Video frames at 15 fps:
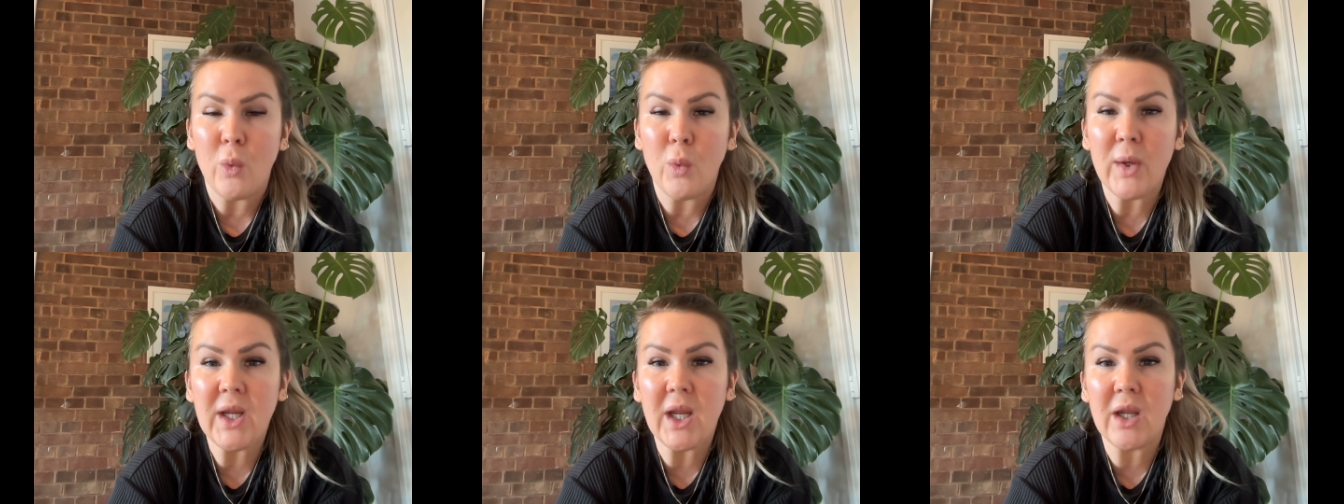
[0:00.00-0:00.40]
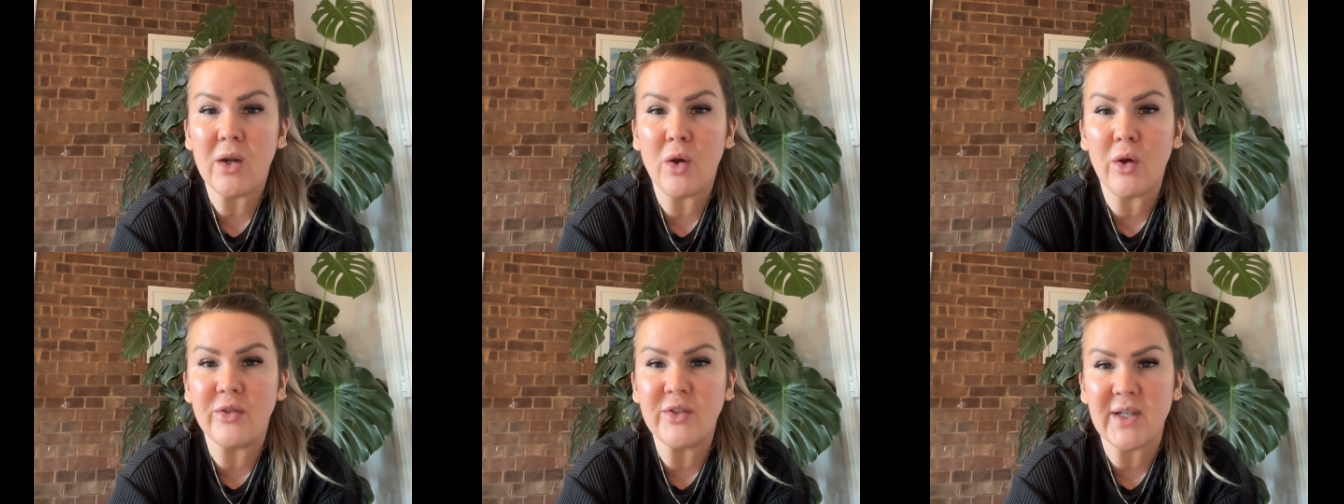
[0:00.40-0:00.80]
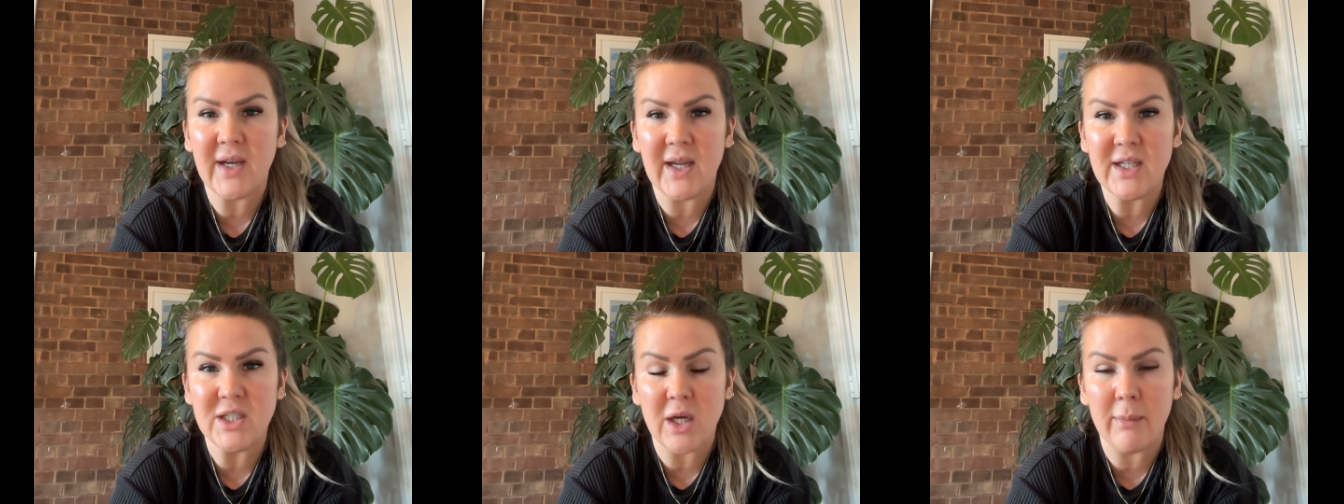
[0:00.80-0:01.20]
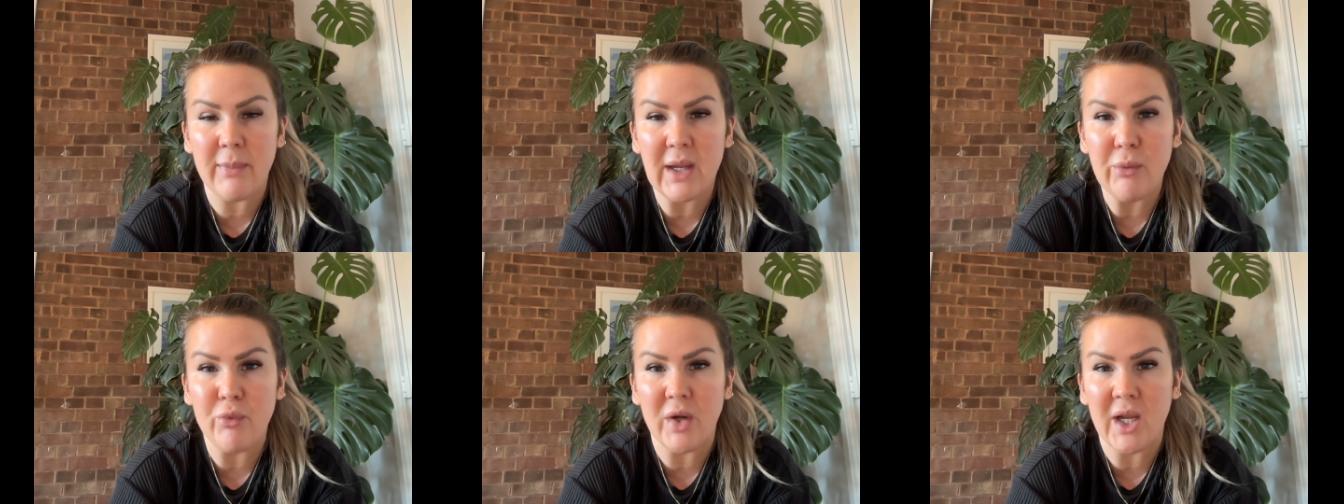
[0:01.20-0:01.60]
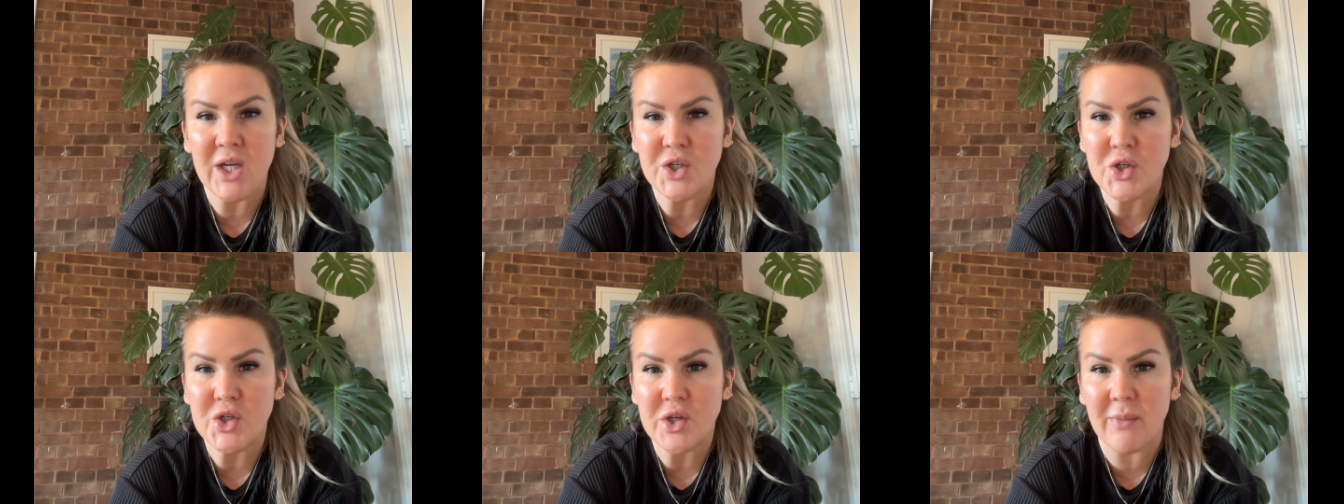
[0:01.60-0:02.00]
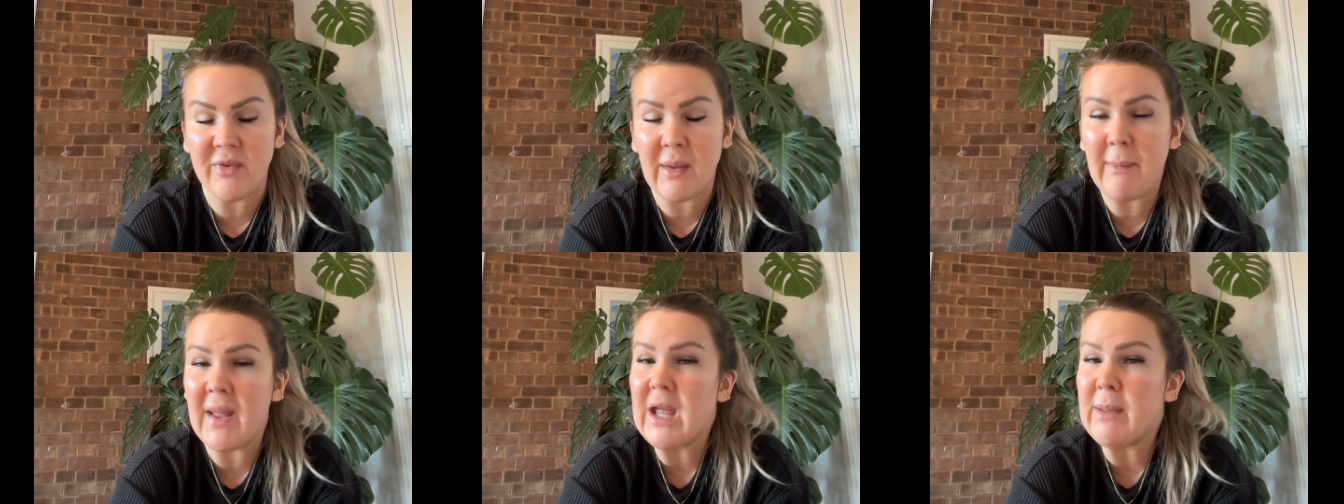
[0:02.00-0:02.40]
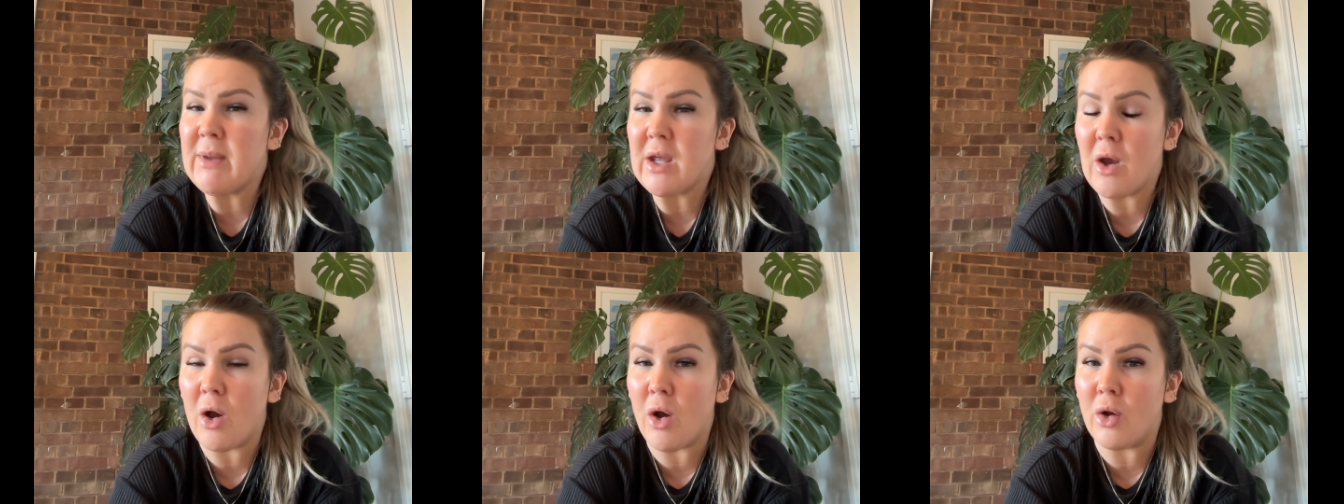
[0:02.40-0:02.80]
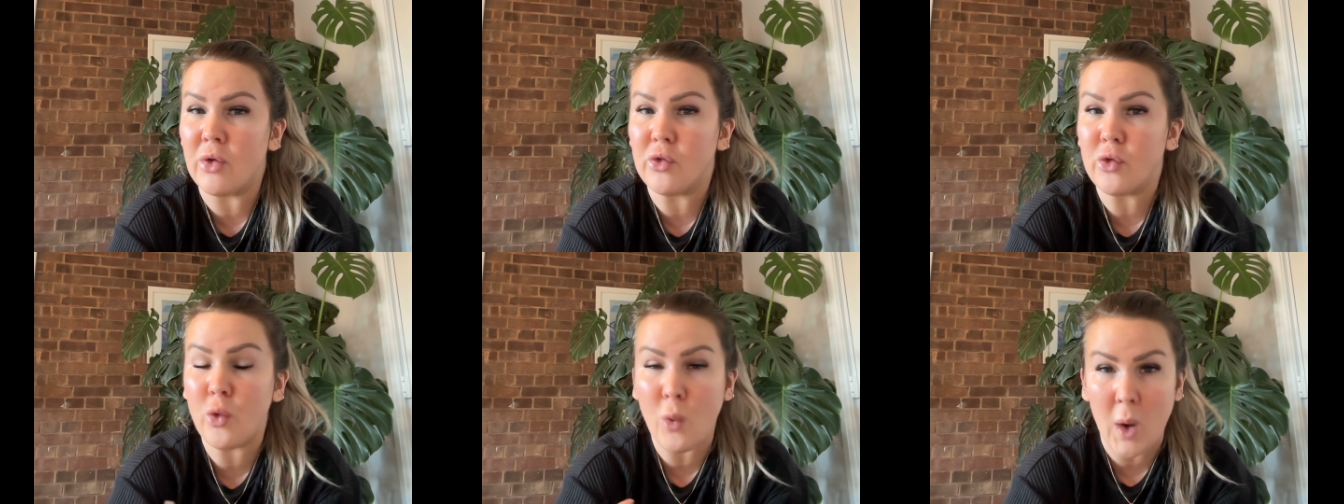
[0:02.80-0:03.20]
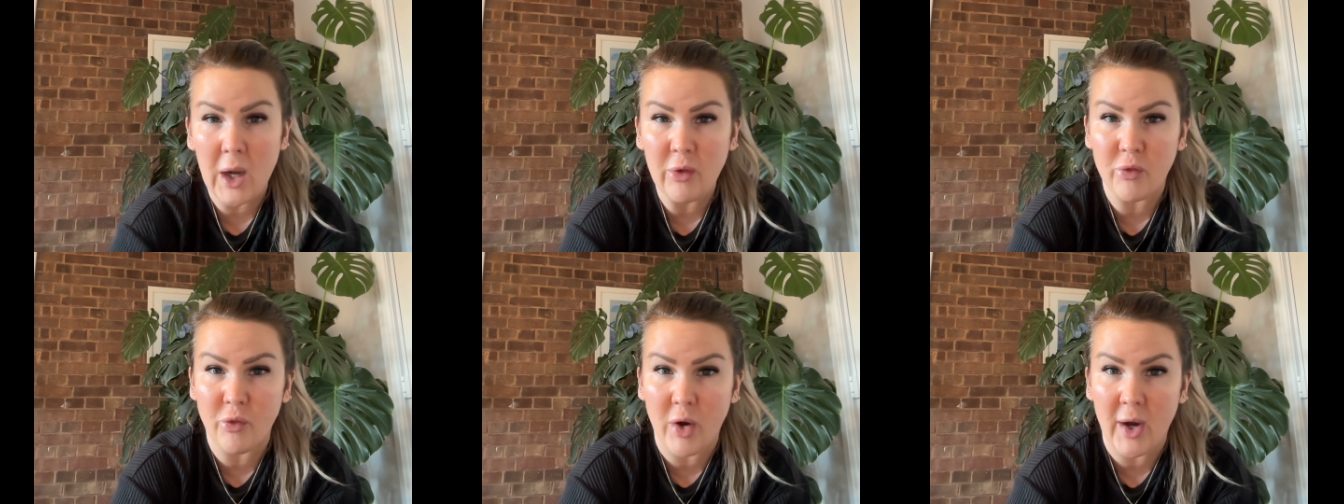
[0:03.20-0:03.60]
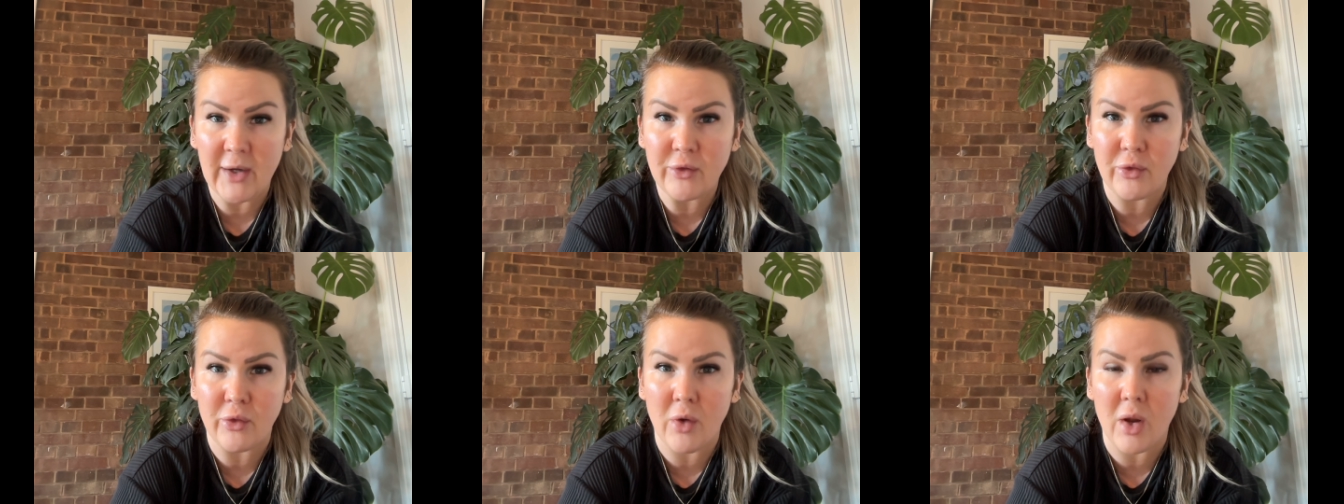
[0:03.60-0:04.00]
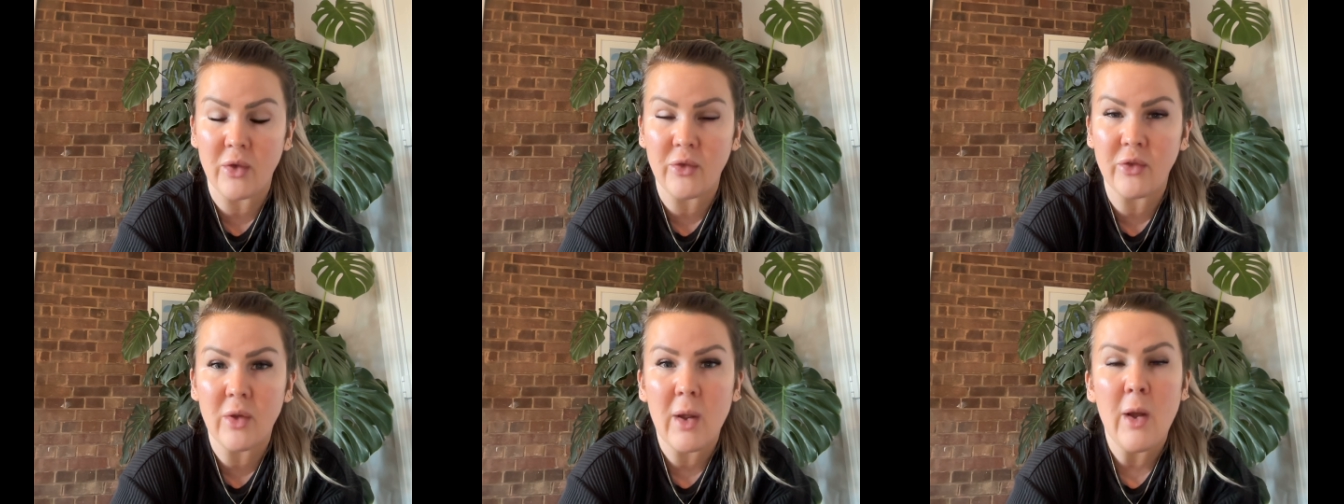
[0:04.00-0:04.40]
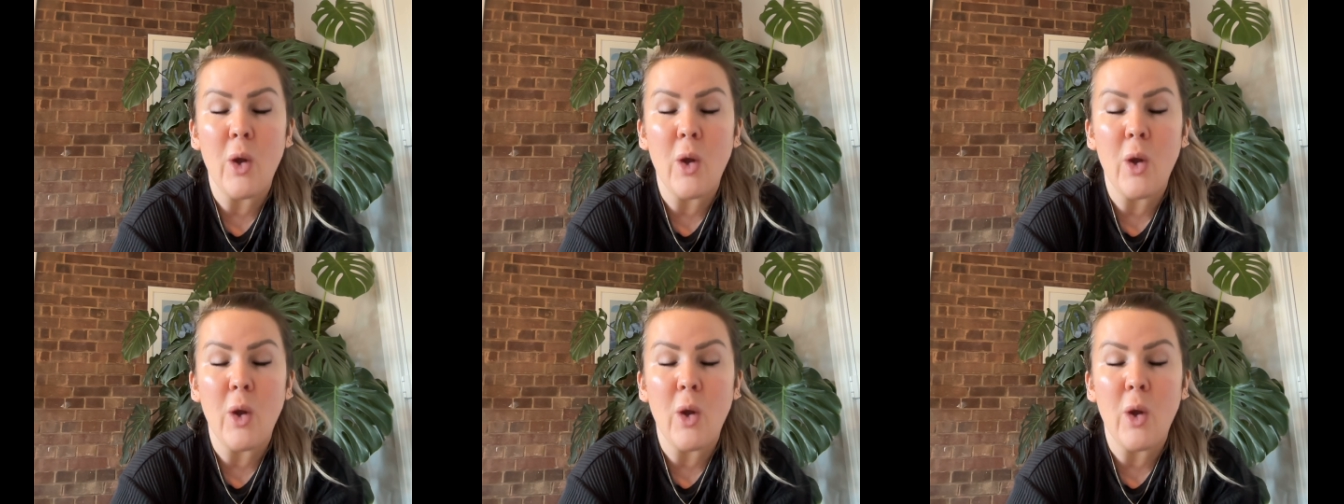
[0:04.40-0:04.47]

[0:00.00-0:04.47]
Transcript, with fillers: we can often end up in relationships that maybe aren't quite right for us,